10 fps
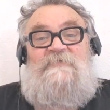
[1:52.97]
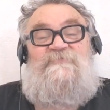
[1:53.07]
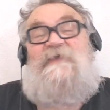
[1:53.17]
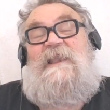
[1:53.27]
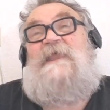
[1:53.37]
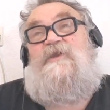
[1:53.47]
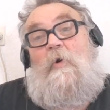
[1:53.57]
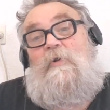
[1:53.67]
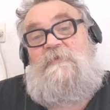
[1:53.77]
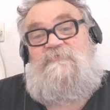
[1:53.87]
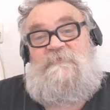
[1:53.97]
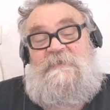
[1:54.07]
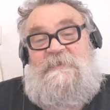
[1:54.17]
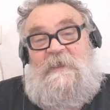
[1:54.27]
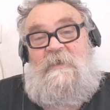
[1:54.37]
Selenology,
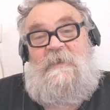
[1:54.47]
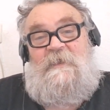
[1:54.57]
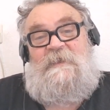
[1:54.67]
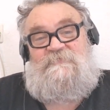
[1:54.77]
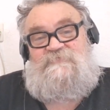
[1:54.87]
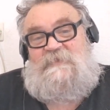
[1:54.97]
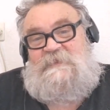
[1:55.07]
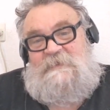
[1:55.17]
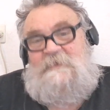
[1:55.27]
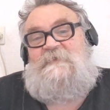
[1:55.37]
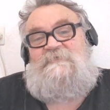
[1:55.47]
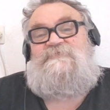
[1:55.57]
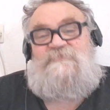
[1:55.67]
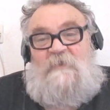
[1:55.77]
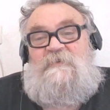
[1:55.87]
yeah, is the
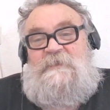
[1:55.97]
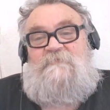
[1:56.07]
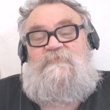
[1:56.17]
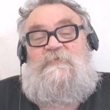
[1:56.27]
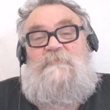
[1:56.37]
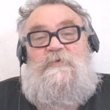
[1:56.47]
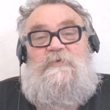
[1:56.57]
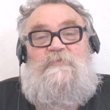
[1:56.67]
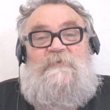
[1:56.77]
study of the moon,